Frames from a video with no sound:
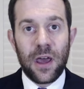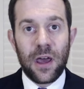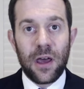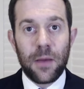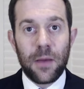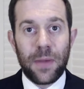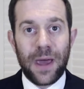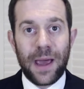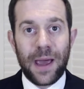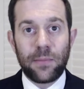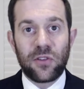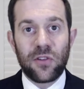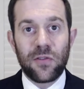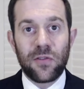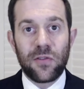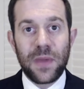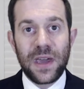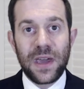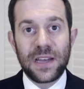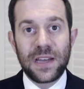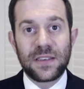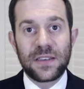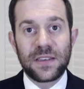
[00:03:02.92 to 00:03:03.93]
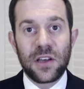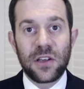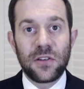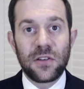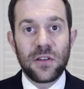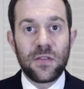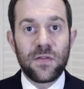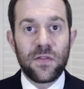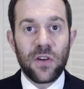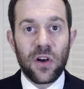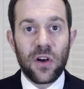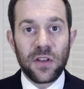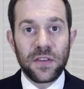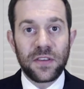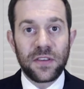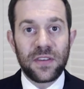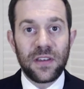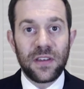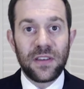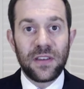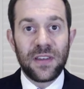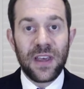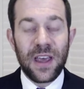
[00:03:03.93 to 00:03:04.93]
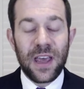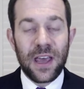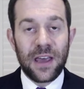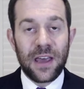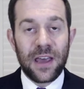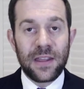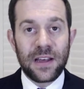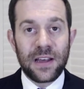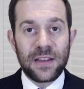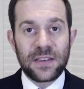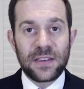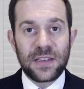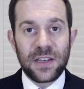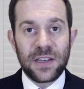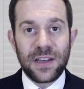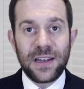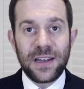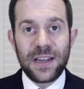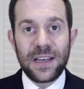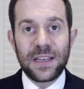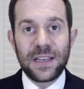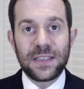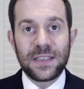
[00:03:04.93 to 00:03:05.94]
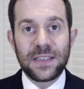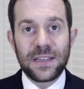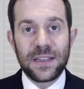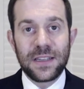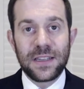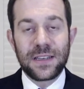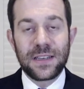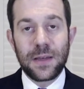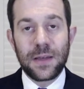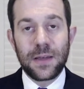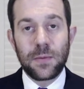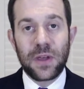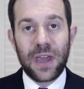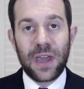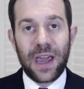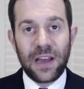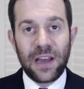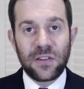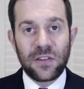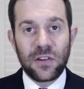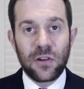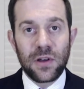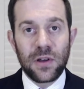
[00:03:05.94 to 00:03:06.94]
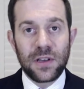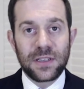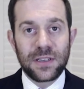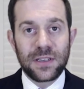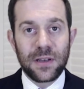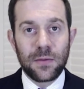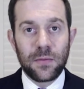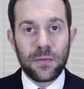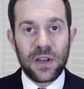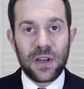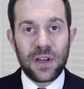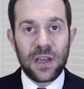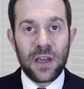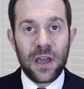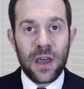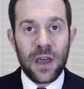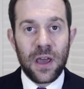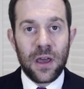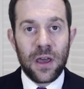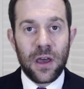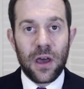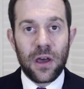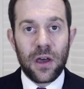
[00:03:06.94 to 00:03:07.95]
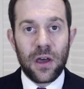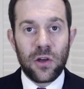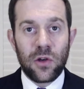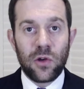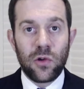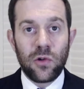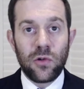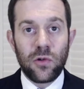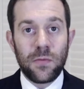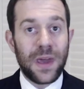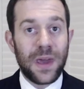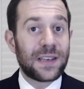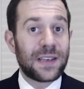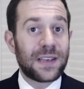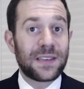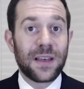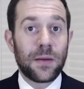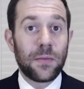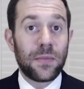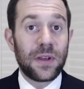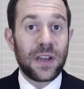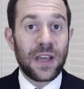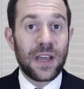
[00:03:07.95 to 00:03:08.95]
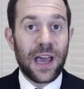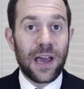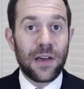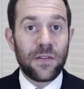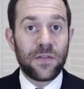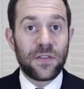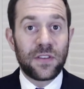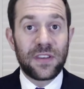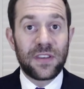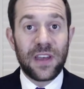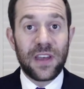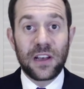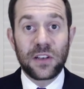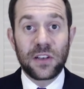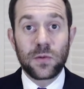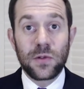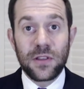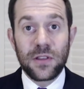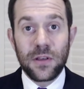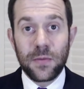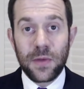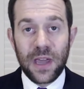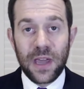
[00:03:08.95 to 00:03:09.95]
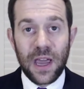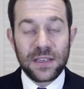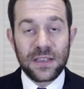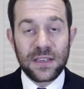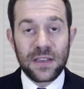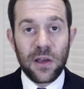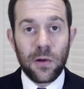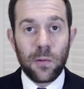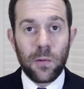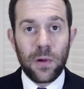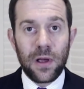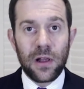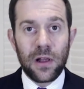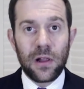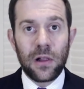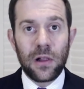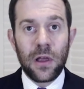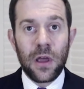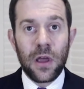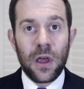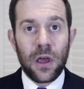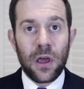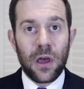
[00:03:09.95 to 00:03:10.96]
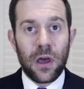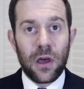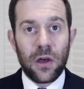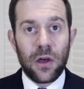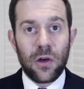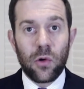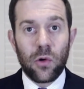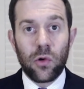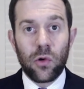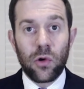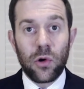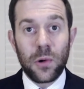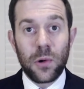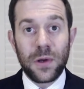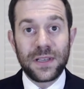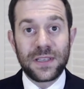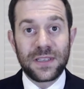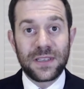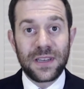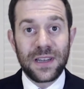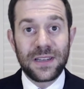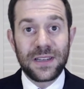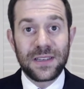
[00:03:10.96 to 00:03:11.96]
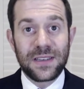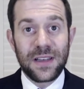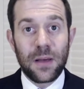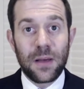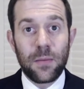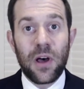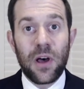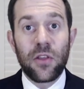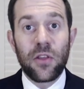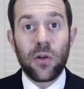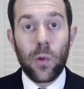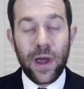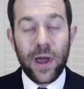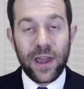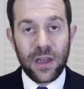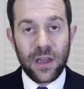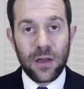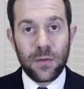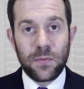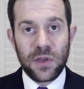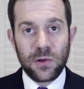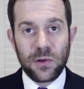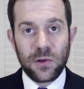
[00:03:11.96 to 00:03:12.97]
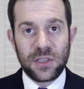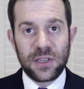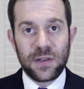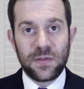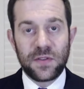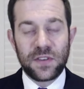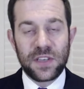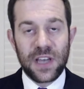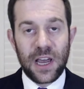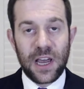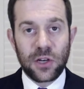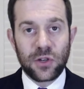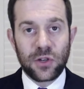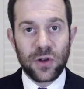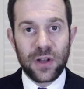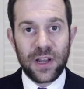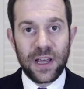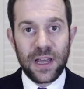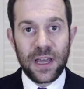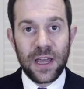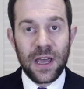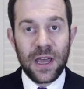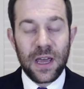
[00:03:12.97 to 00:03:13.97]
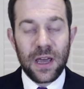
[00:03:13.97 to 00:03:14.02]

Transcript: perhaps to have made certain advances. And that certainly isn't in the same category as somebody who makes somebody have sex with them against their will or who is in some other way abusive sexually.